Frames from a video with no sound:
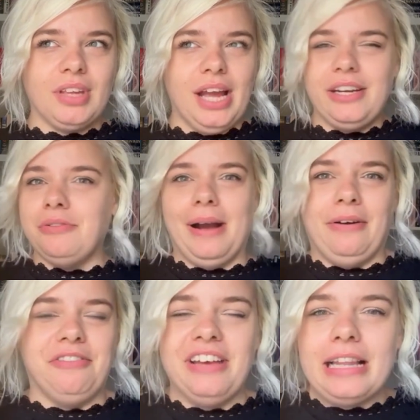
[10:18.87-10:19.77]
I don't know
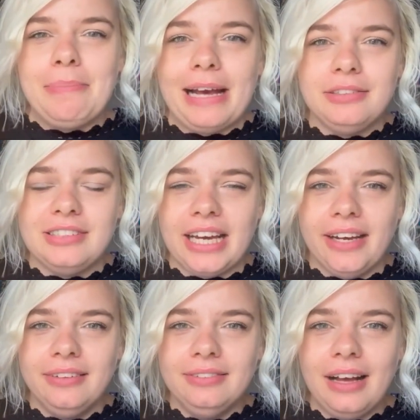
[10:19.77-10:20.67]
how I feel about
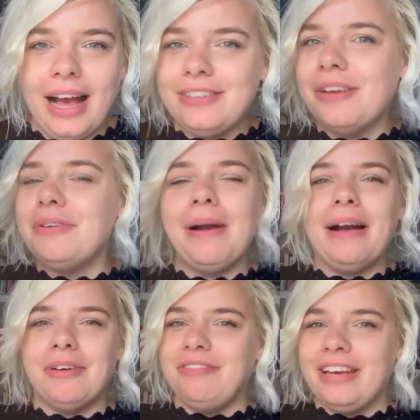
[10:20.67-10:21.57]
it. I don't know
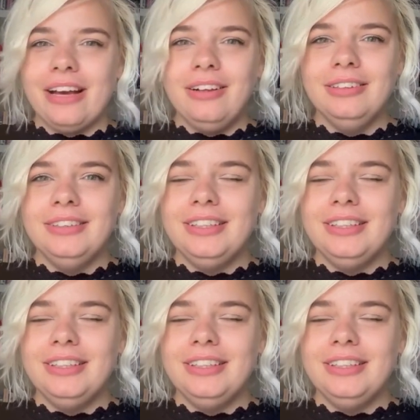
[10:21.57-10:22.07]
how I feel.